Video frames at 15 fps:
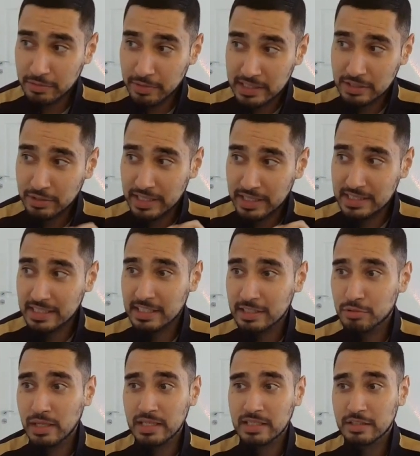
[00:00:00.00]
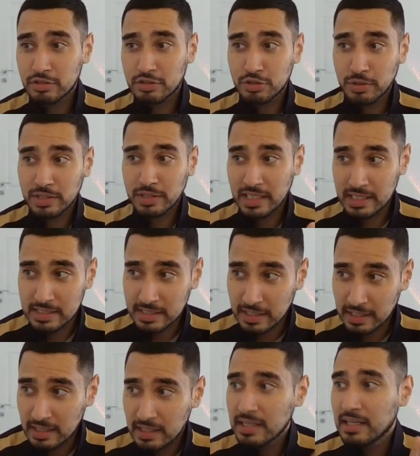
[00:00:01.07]
He reiterated his willingness to
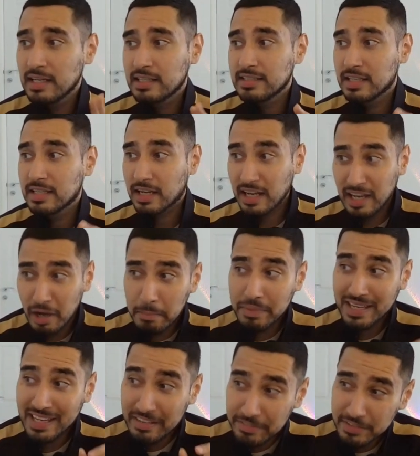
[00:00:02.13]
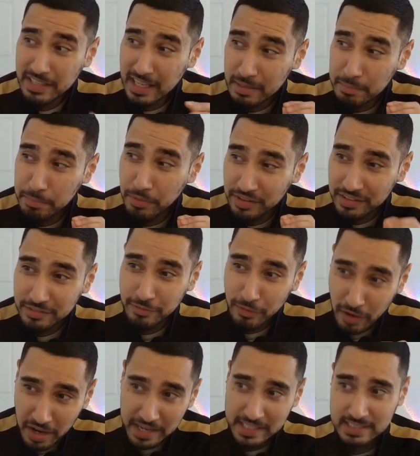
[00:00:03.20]
join Inter. The club even had booked
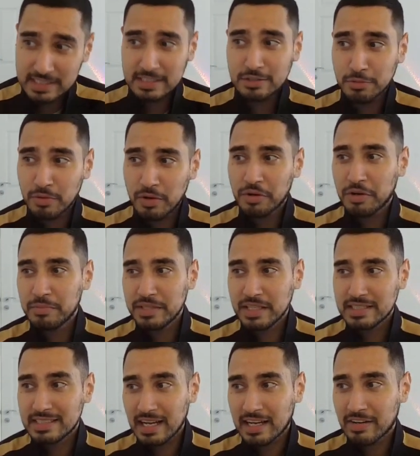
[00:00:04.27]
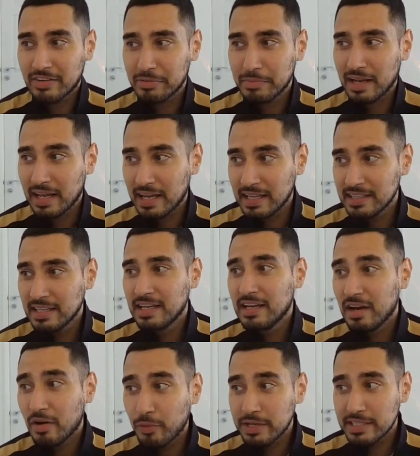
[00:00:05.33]
flights to welcome the attacker in Milan.
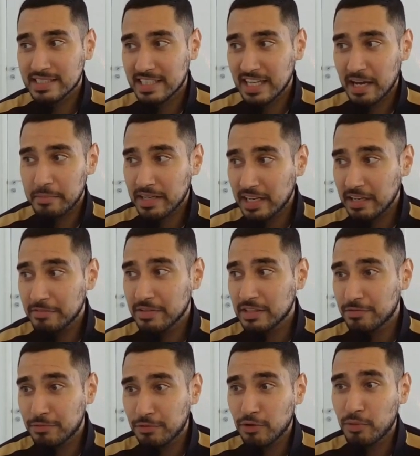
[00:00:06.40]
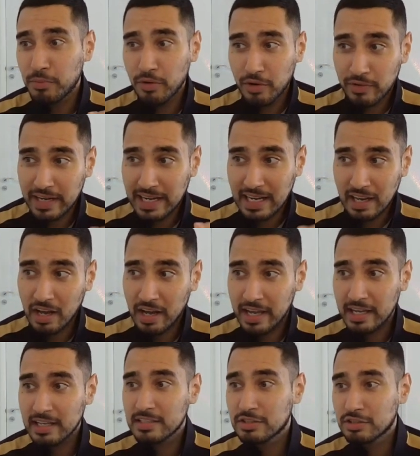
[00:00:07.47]
West Ham had given the formal green light
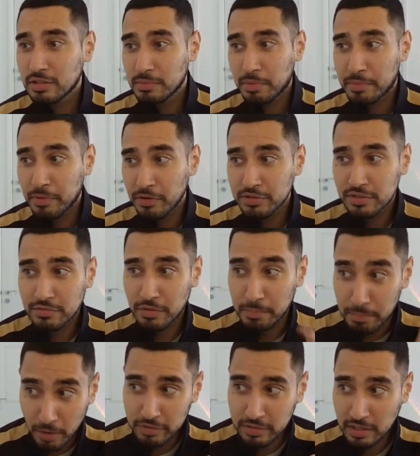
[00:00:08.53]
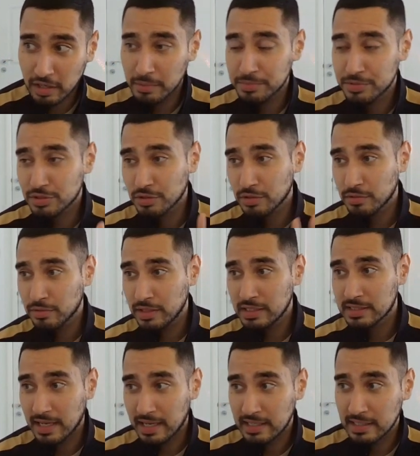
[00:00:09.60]
to the proposal from both clubs, so Inter
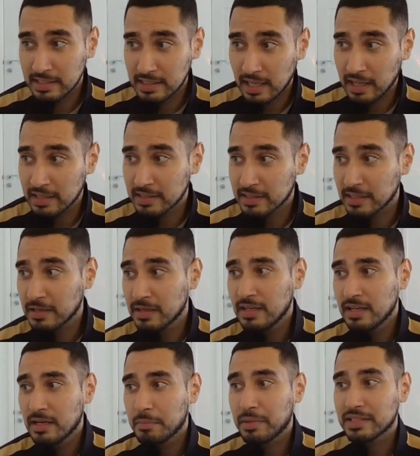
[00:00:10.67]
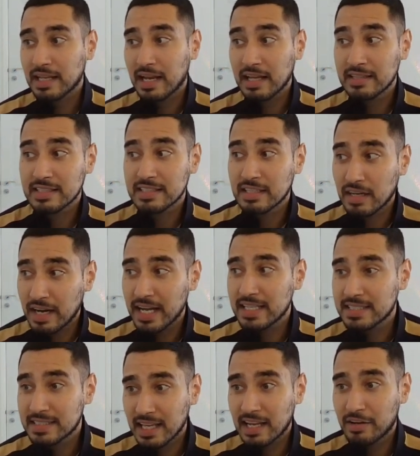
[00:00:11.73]
and Atalanta. But Atalanta's higher
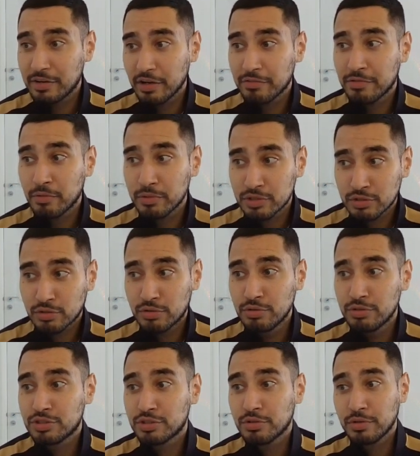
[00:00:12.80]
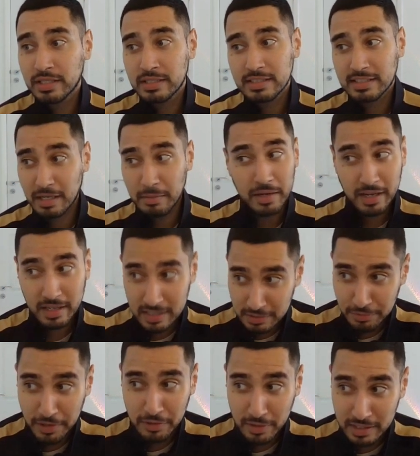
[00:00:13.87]
salary offer was crucial in Scamacca's
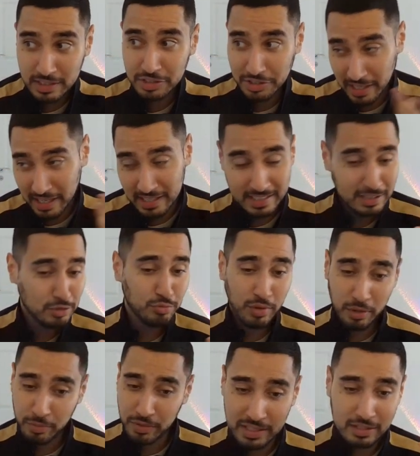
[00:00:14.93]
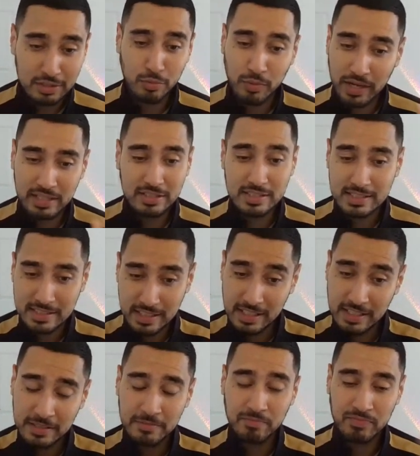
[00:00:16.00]
final decision. Again, this is where we to wait to see
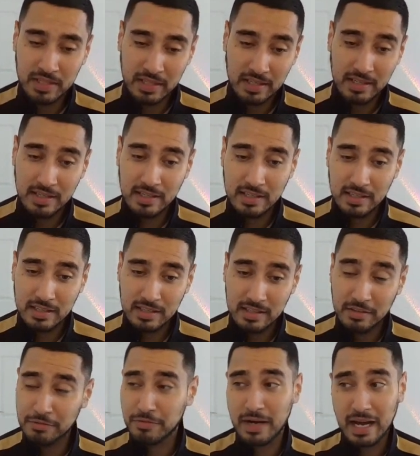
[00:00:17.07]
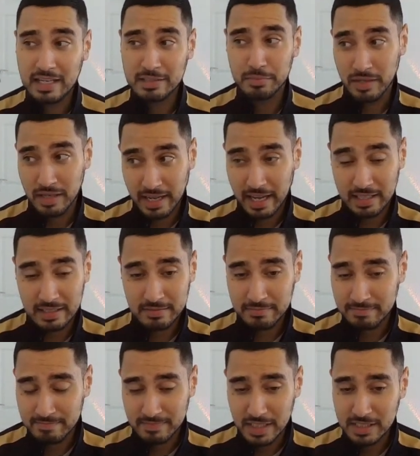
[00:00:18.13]
the facts. But again,
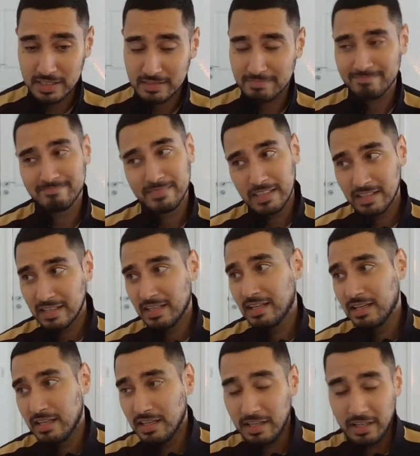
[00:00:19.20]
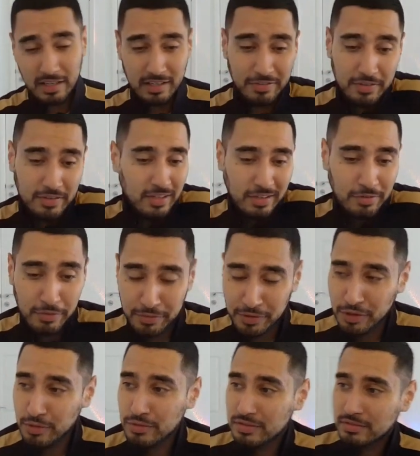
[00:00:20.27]
this if a
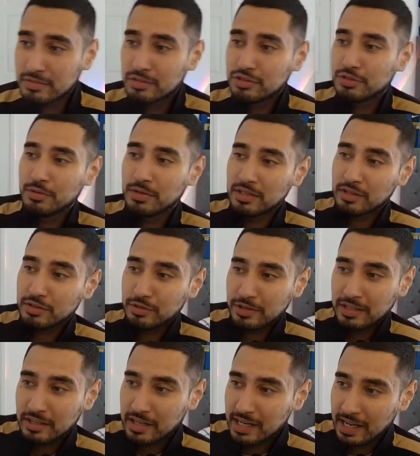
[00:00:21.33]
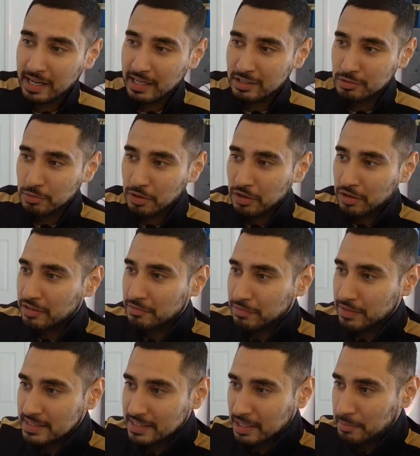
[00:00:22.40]
few 200-300k is what
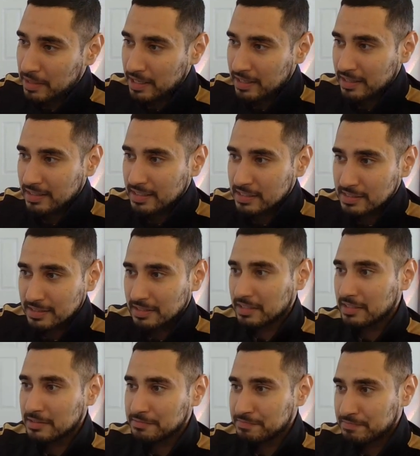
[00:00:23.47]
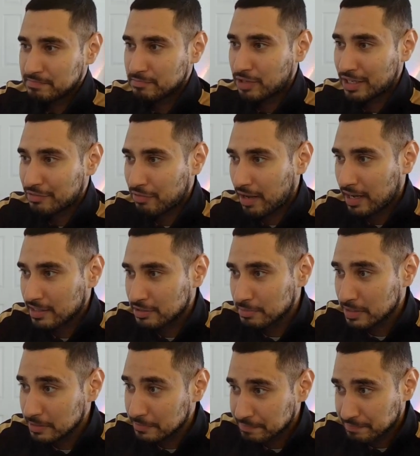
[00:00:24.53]
convinced Scamacca, that's a red flag to
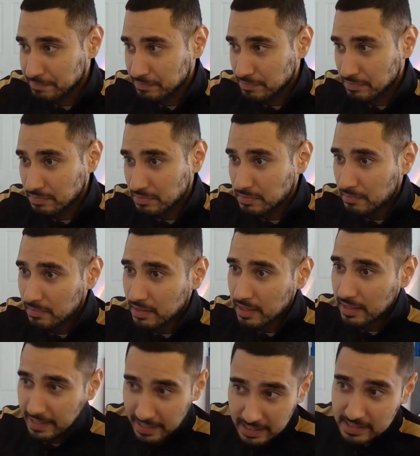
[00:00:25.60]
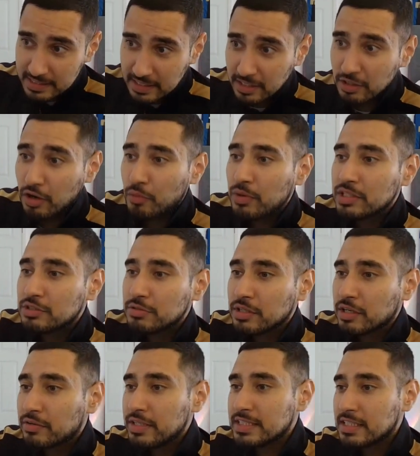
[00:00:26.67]
me. Inter did not want to
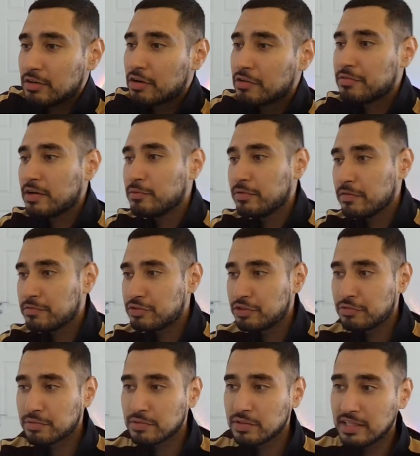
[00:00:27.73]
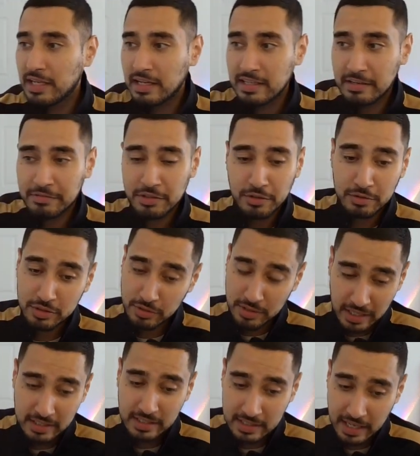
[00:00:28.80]
increase their offer and withdrew from the deal in the afternoon. So
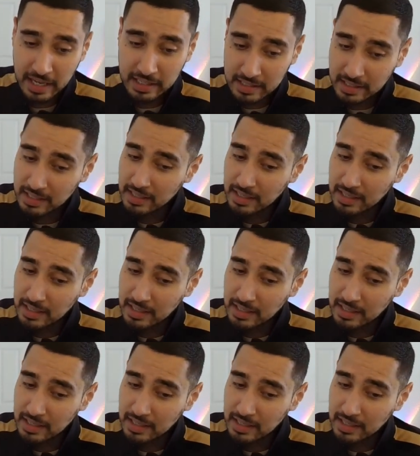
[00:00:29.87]
there it is again.